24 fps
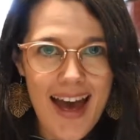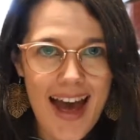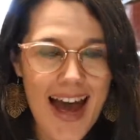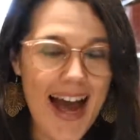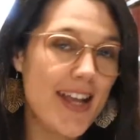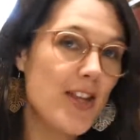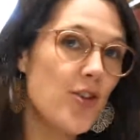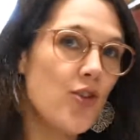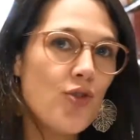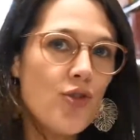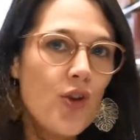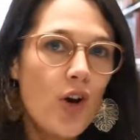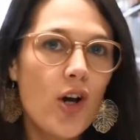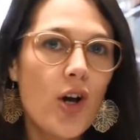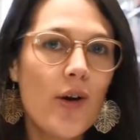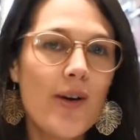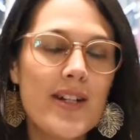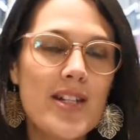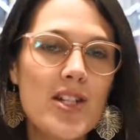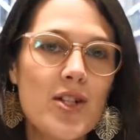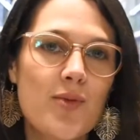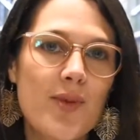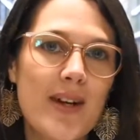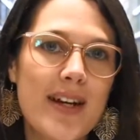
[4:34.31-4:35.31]
and you're not
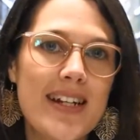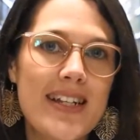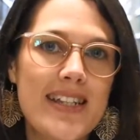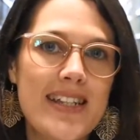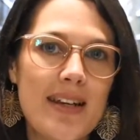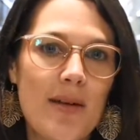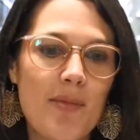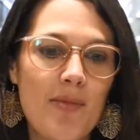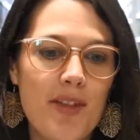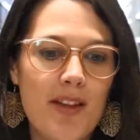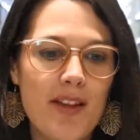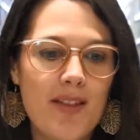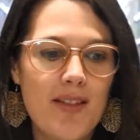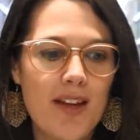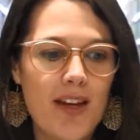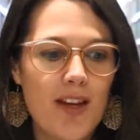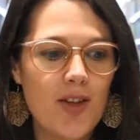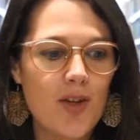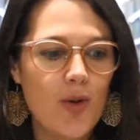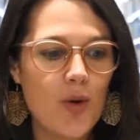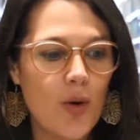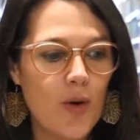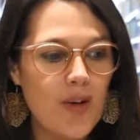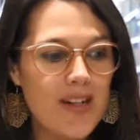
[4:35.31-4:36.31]
going to read something that
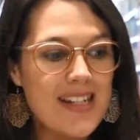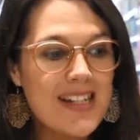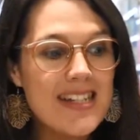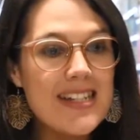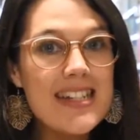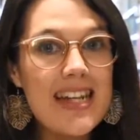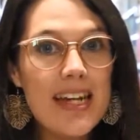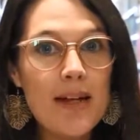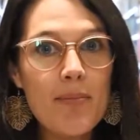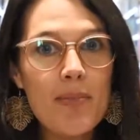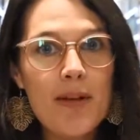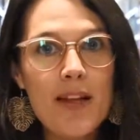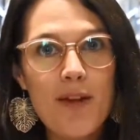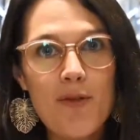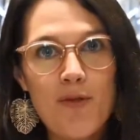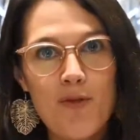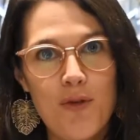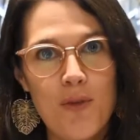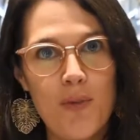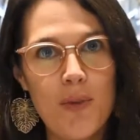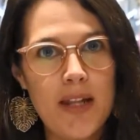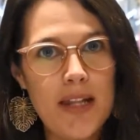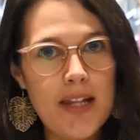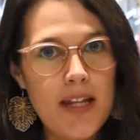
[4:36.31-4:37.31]
you're deeply
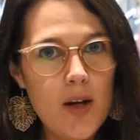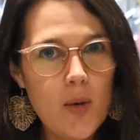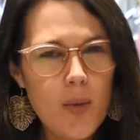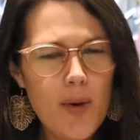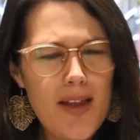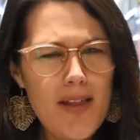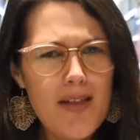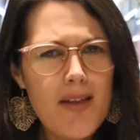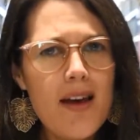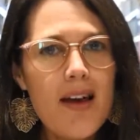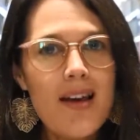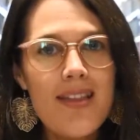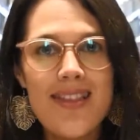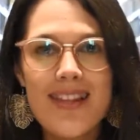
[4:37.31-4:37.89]
familiar with